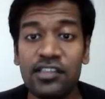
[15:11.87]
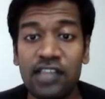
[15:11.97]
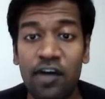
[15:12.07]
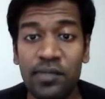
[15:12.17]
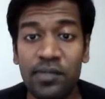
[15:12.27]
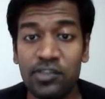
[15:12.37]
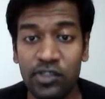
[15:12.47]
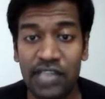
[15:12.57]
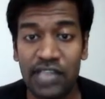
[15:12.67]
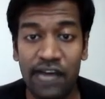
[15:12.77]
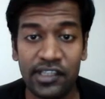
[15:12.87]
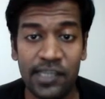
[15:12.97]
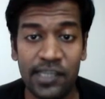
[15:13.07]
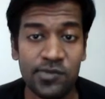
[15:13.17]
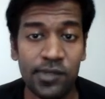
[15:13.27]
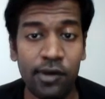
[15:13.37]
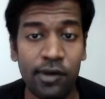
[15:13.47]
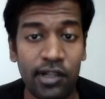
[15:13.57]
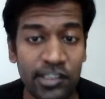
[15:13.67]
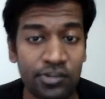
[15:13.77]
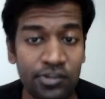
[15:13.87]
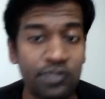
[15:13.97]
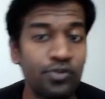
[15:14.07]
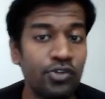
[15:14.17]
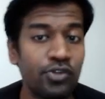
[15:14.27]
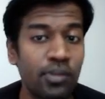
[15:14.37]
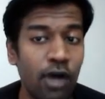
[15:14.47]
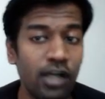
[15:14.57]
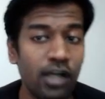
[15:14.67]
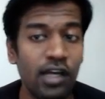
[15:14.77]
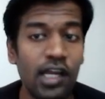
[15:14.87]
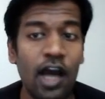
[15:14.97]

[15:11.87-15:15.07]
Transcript: what is the average time spent by all the students who took the mock,